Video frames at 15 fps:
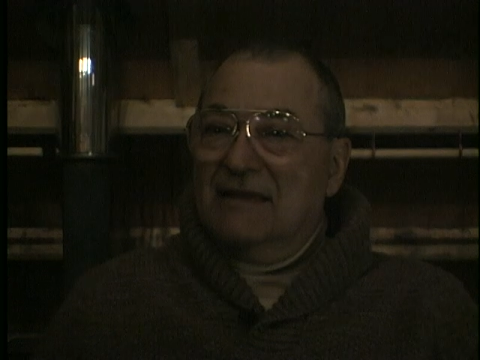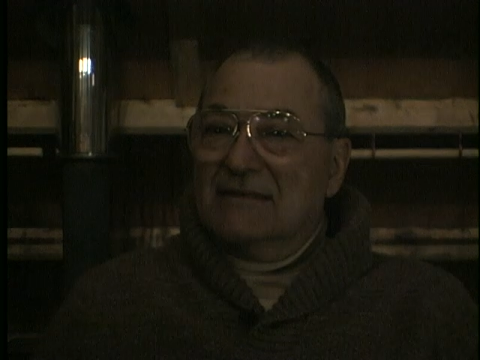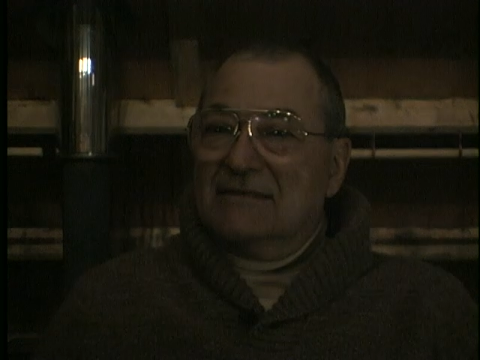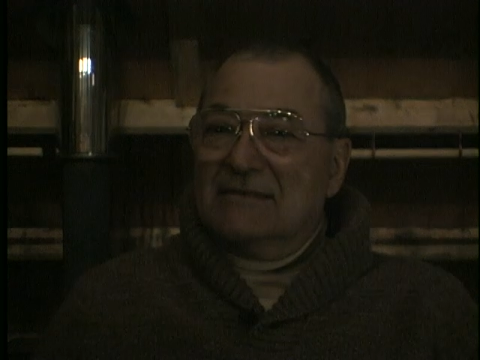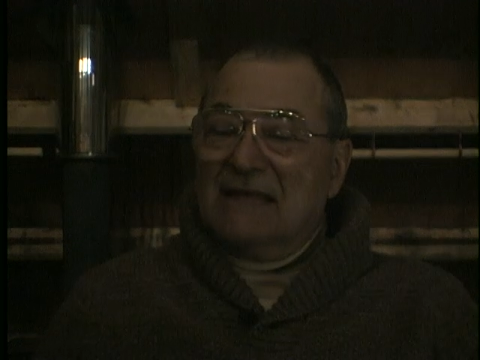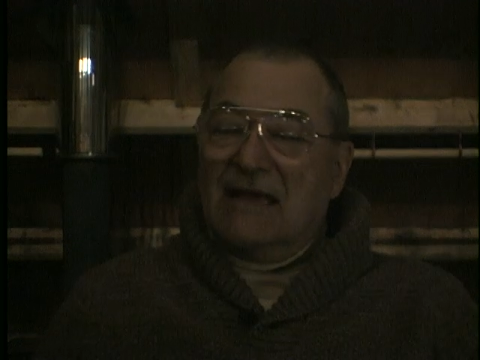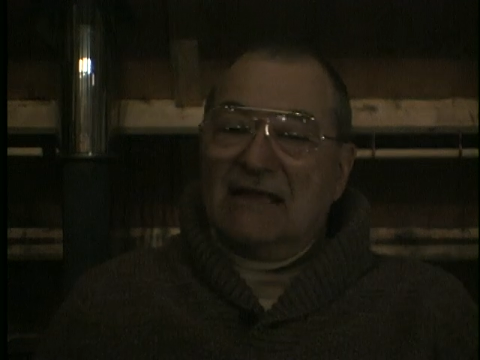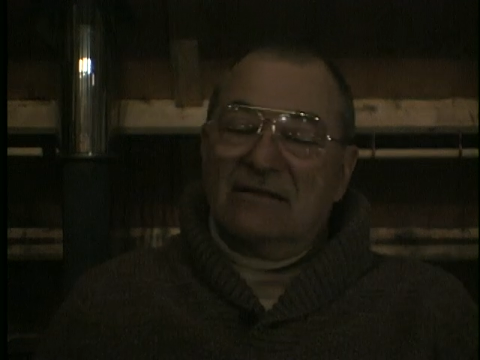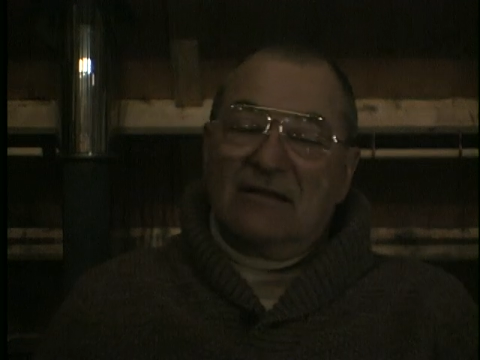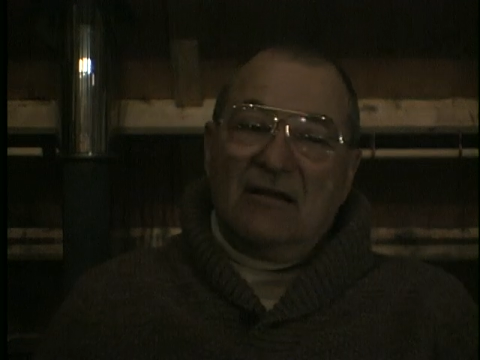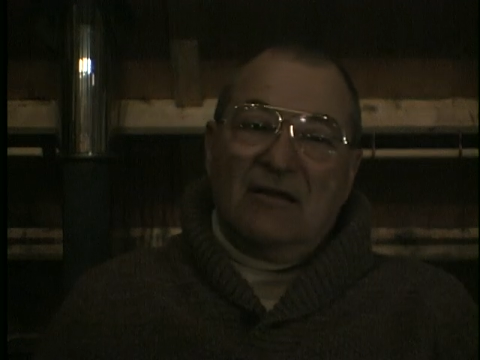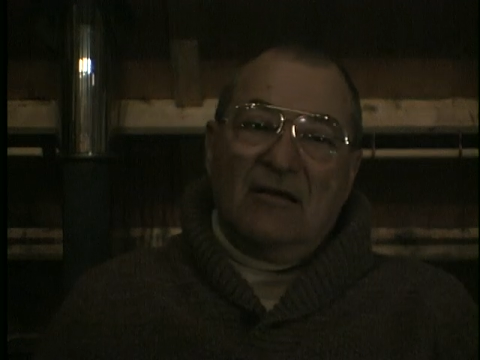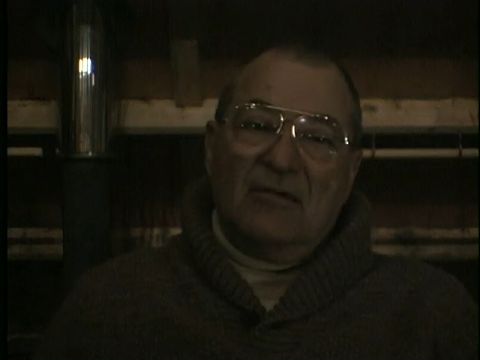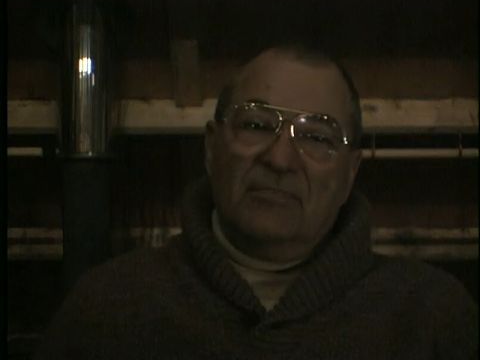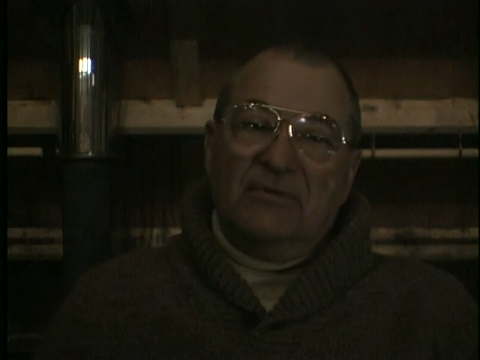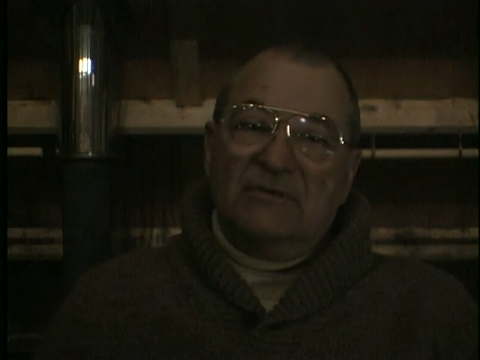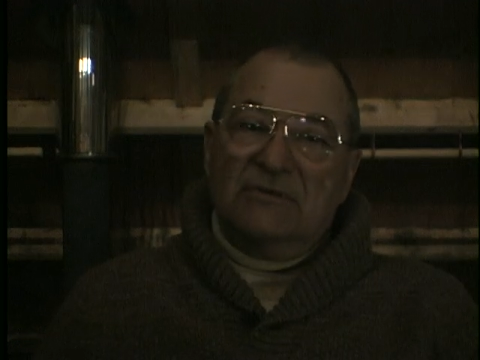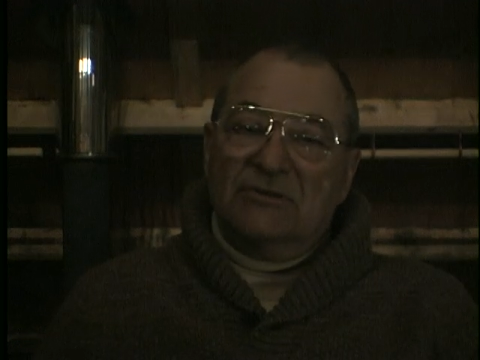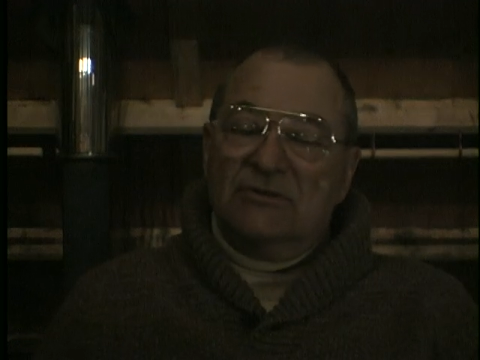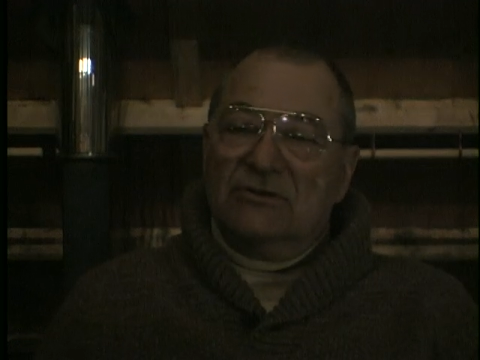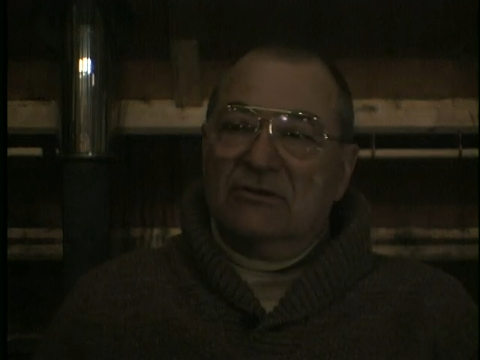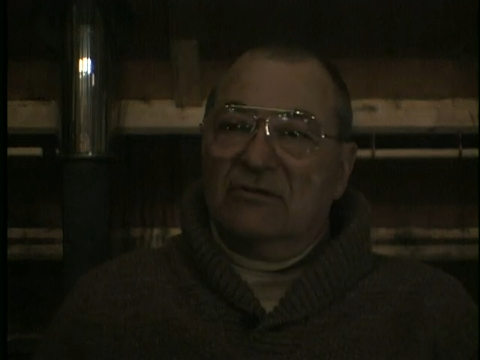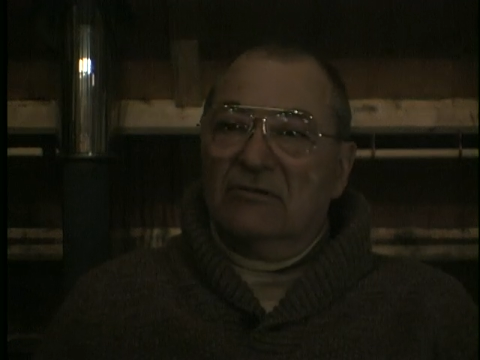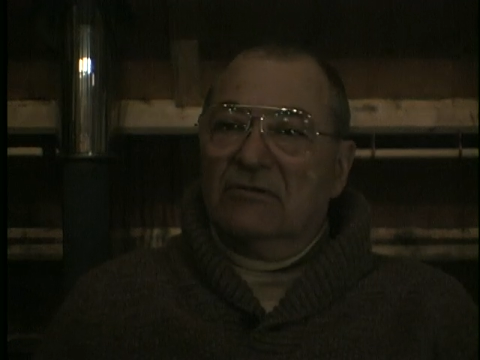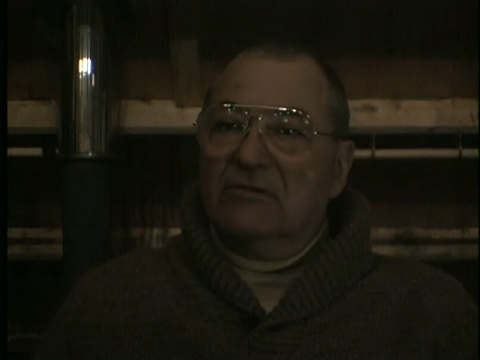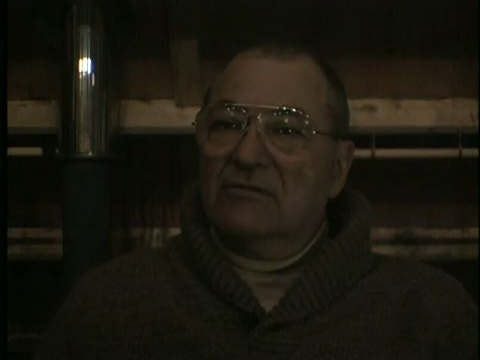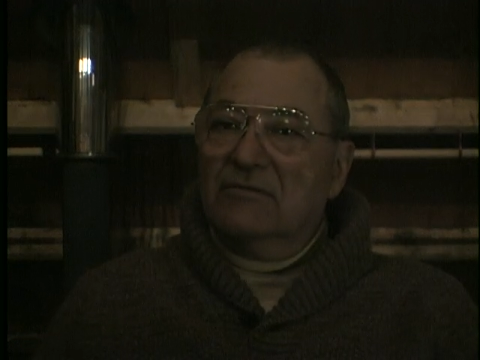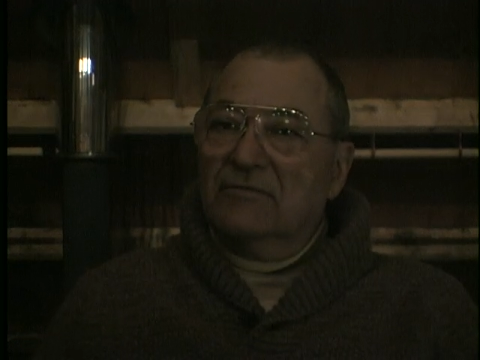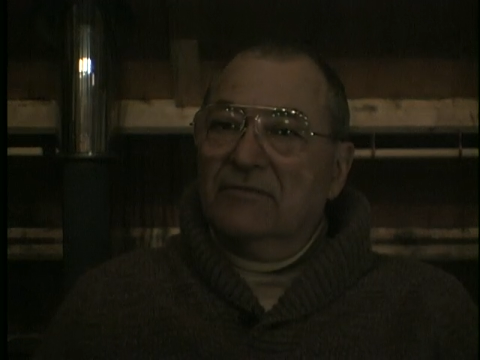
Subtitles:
it's that compositional,